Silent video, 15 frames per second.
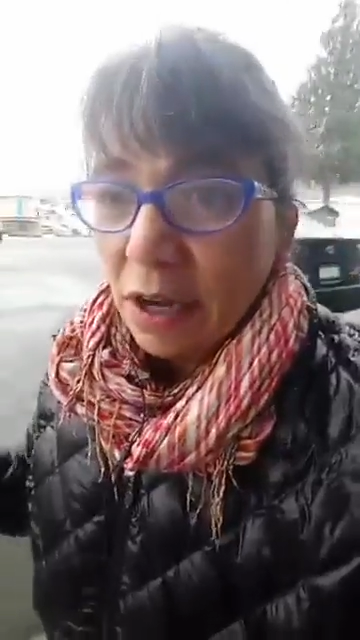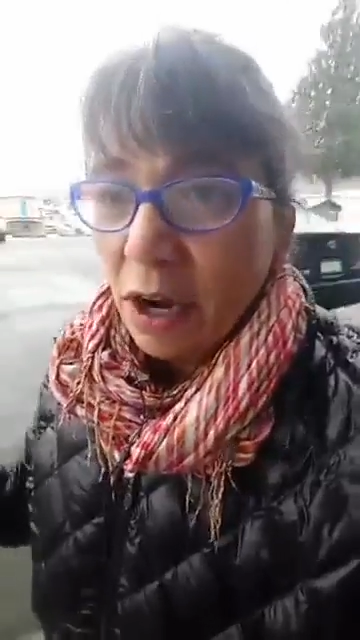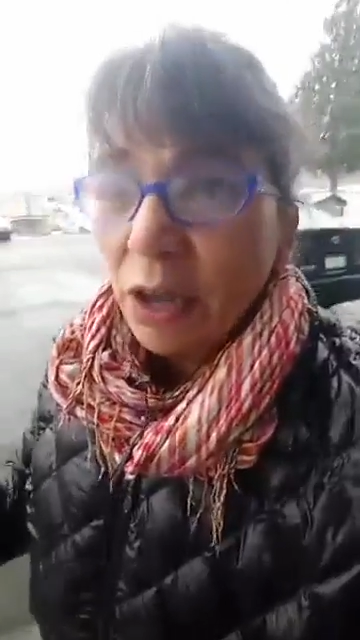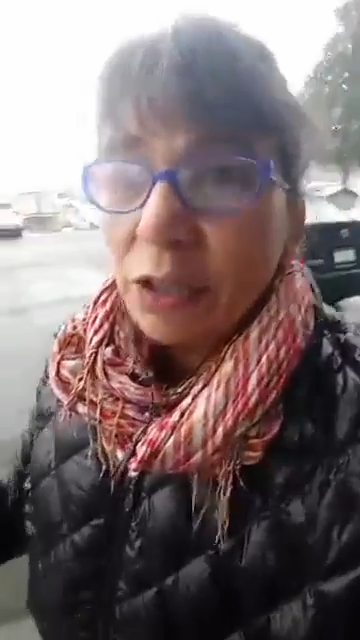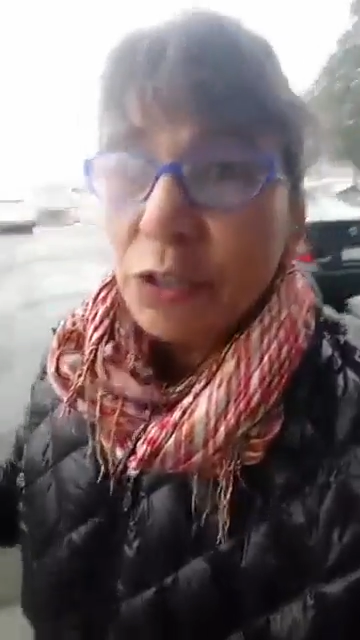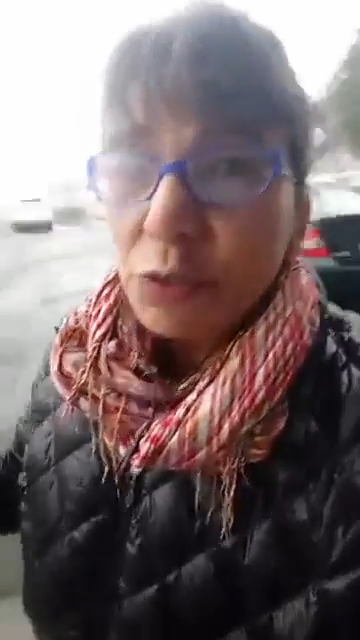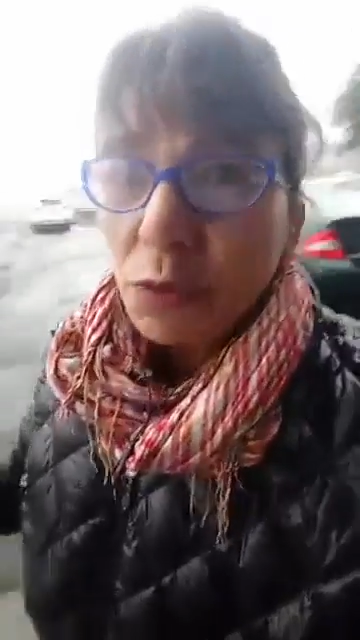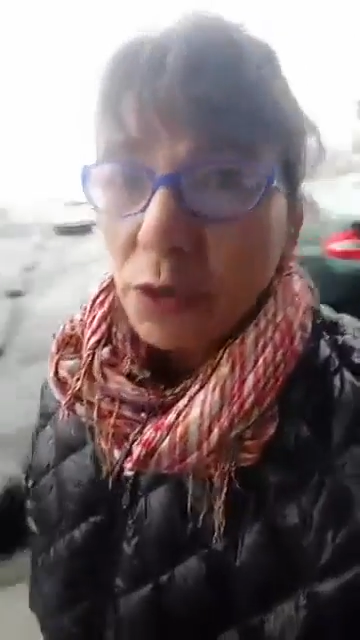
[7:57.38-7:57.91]

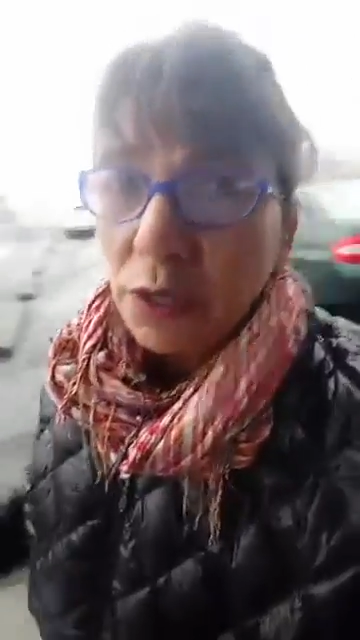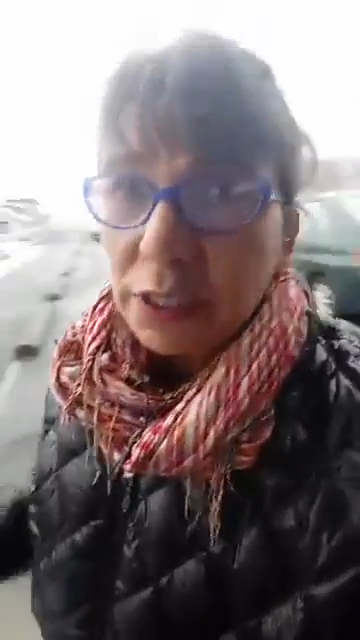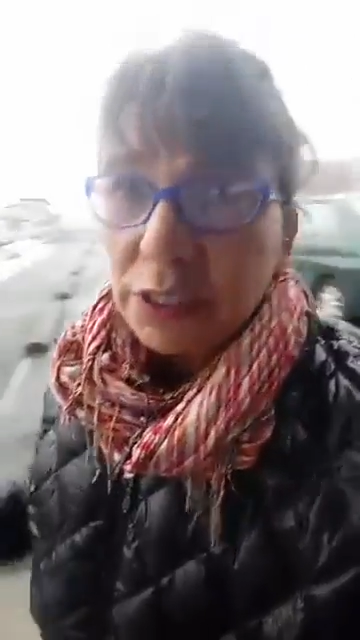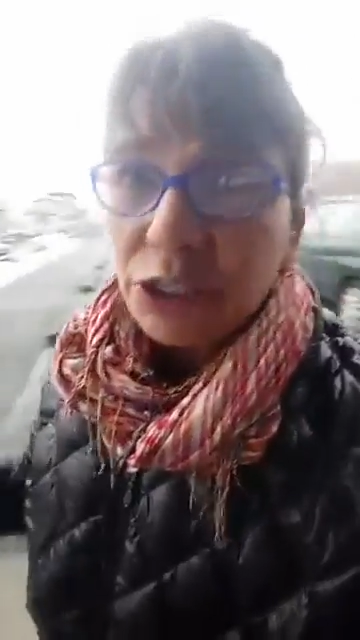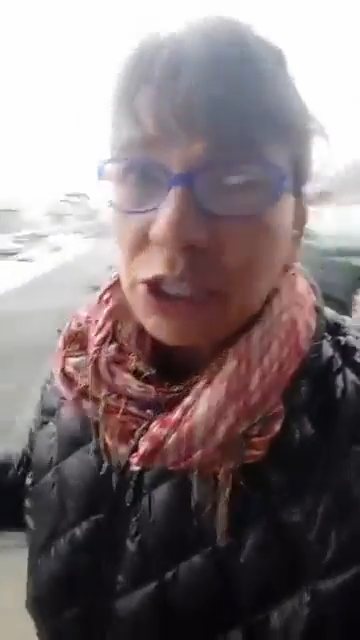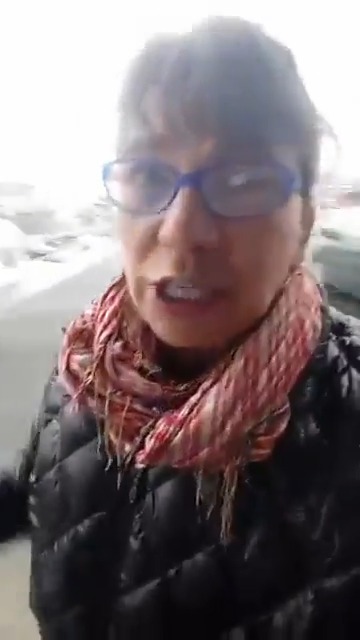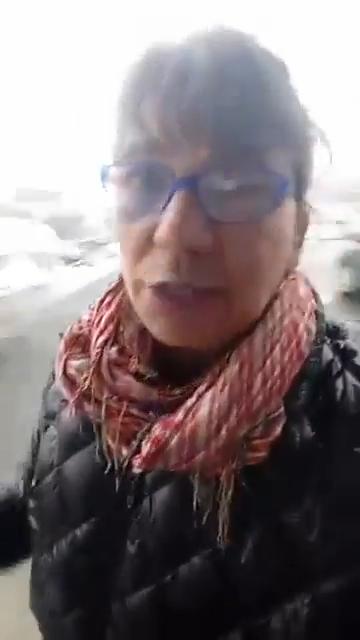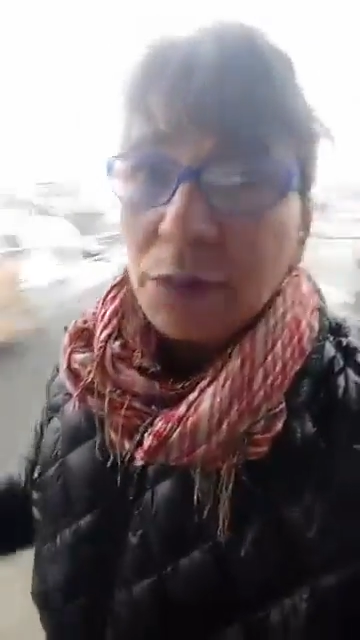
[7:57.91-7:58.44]
Our
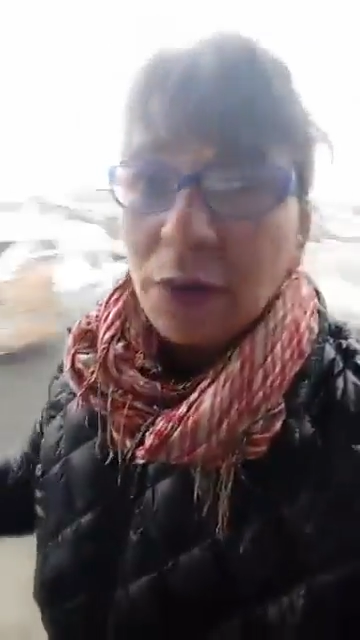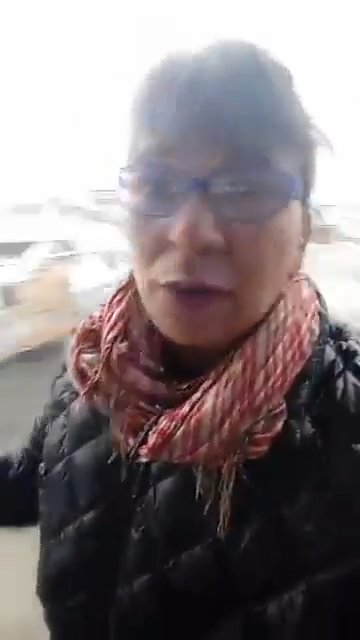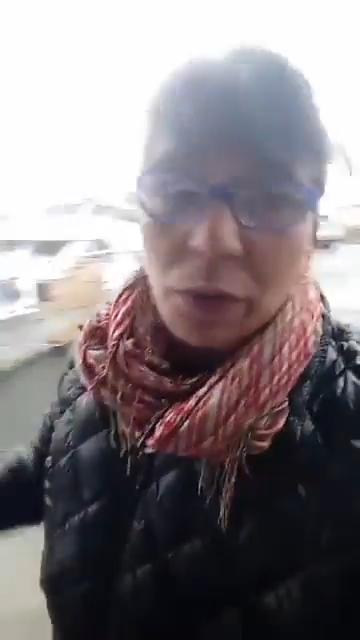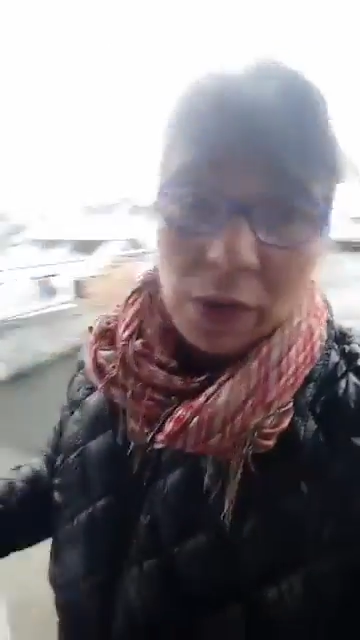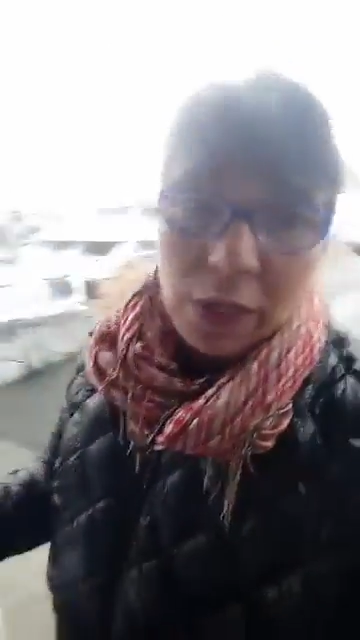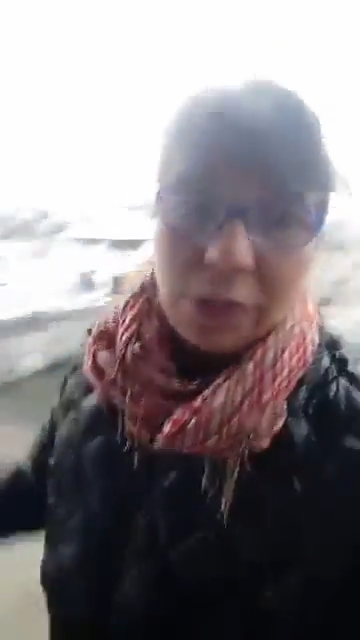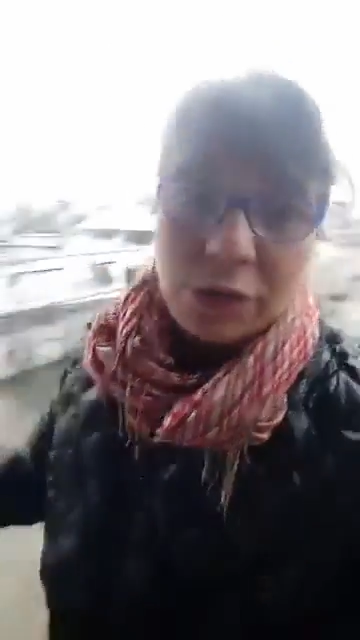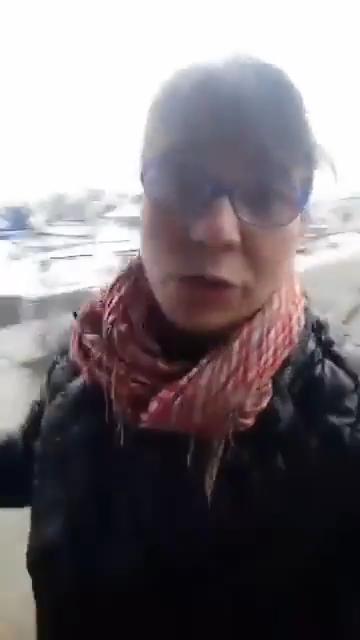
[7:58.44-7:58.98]
January
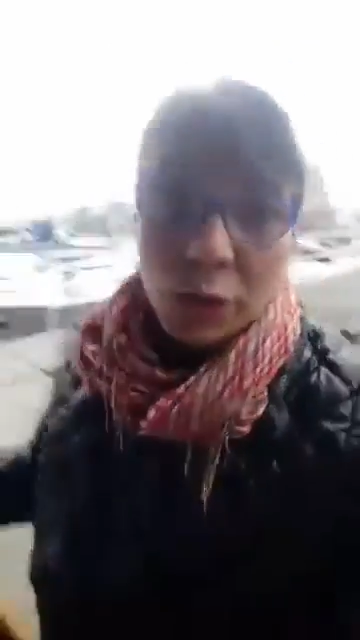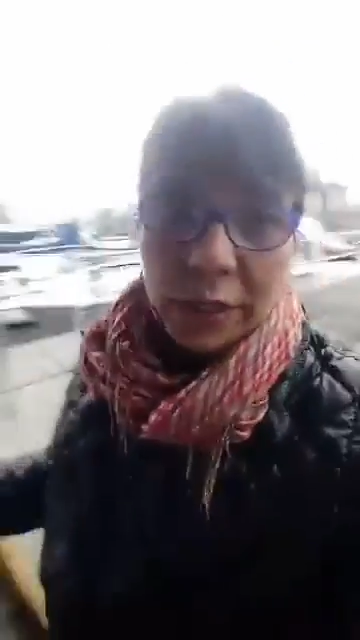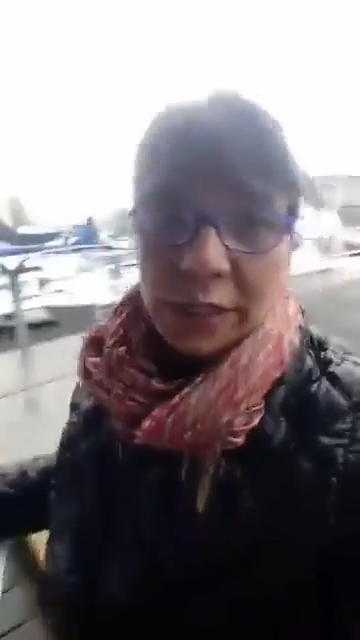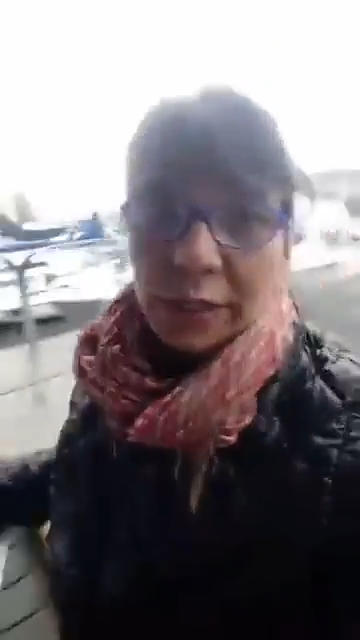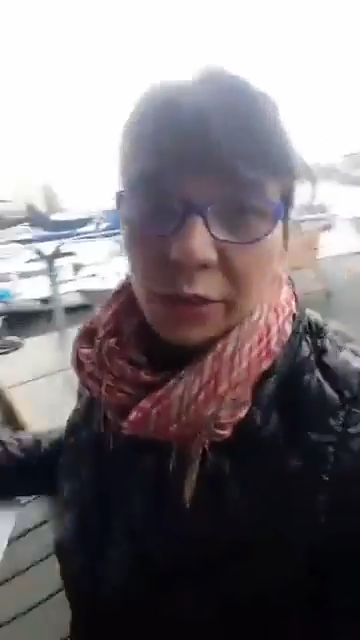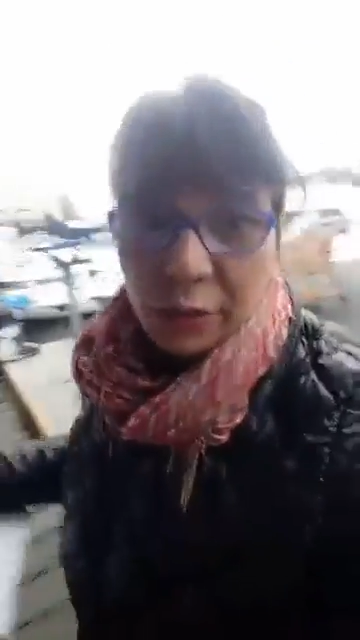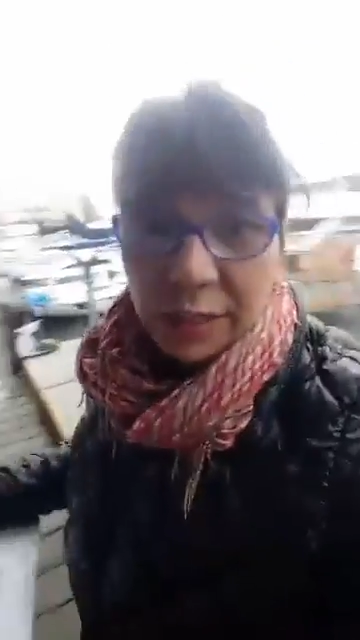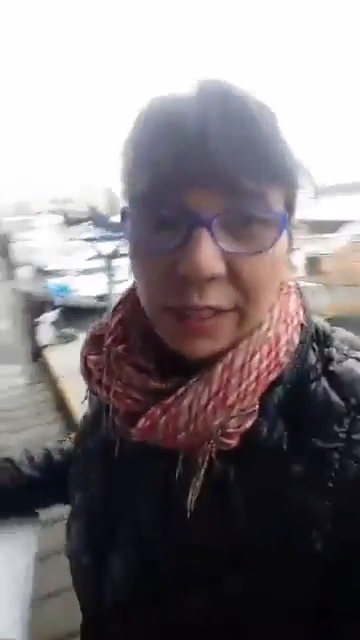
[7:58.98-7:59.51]
1,
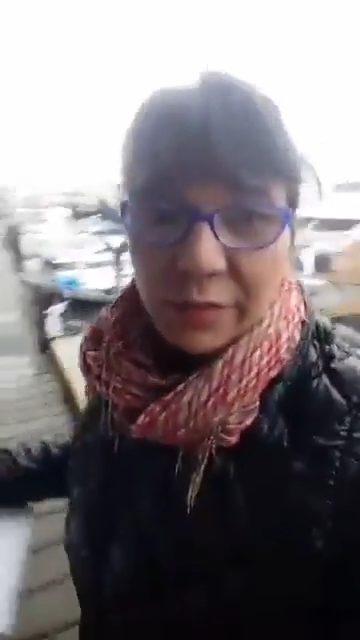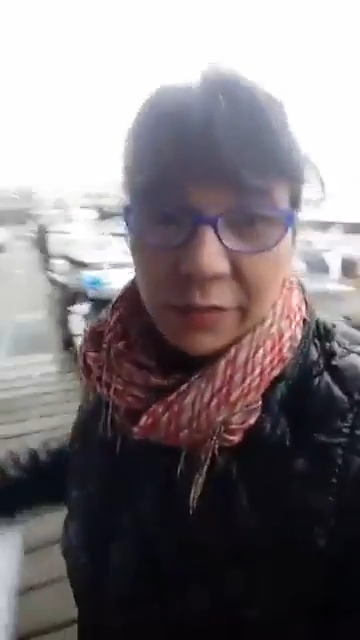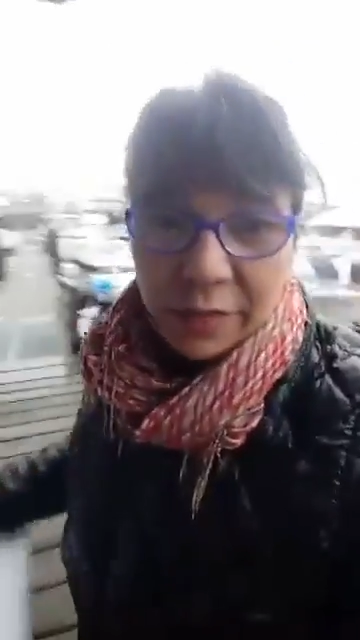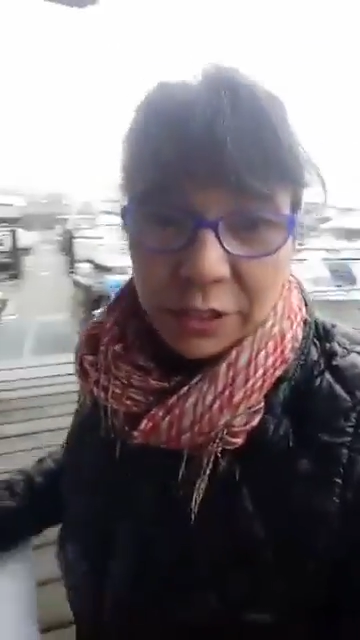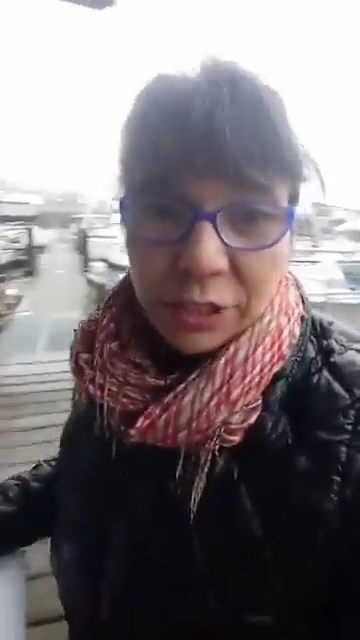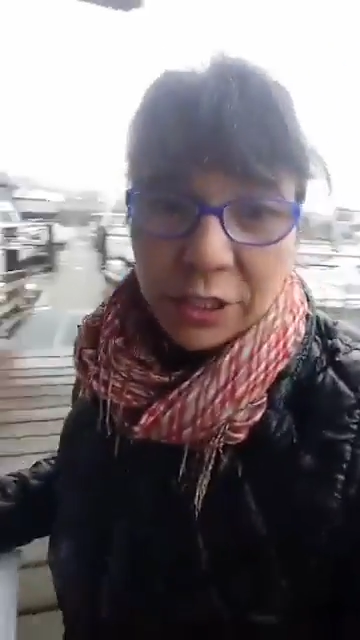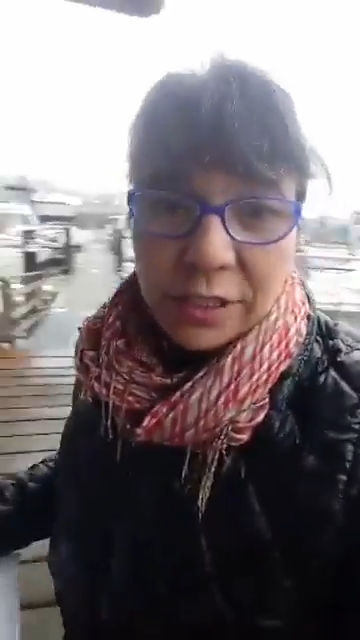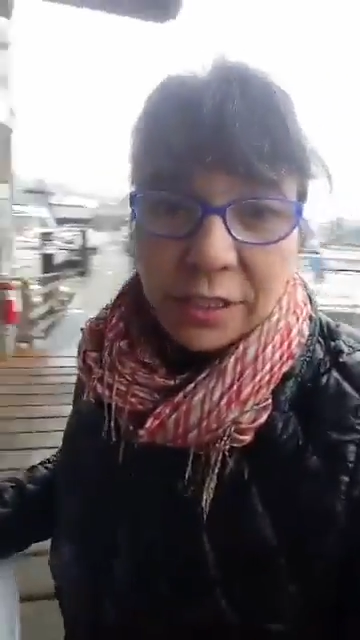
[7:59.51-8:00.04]
2020
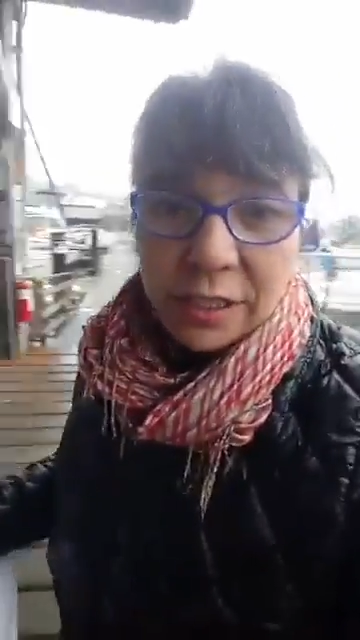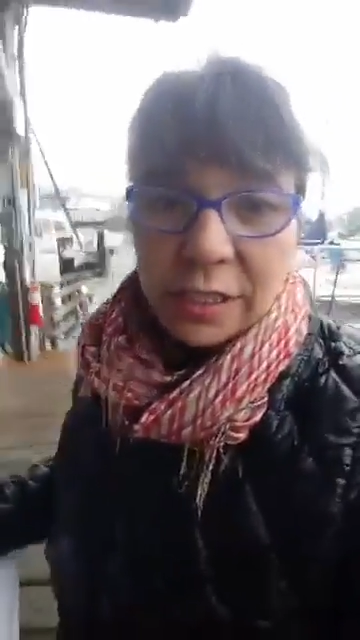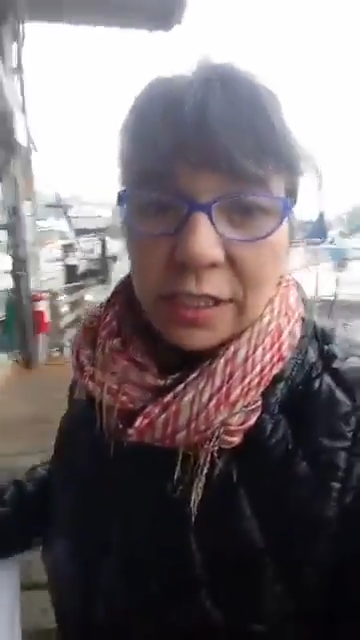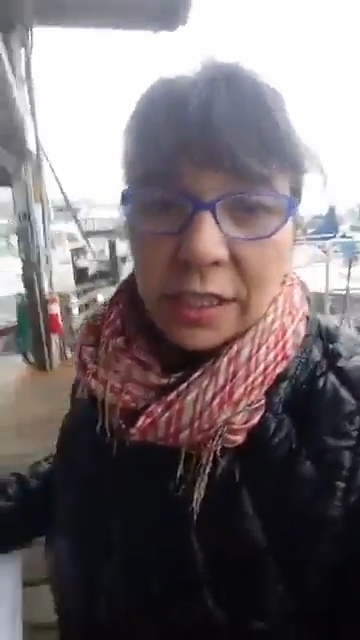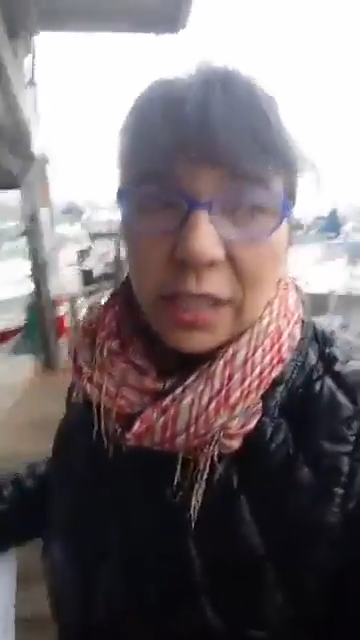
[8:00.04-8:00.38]
vision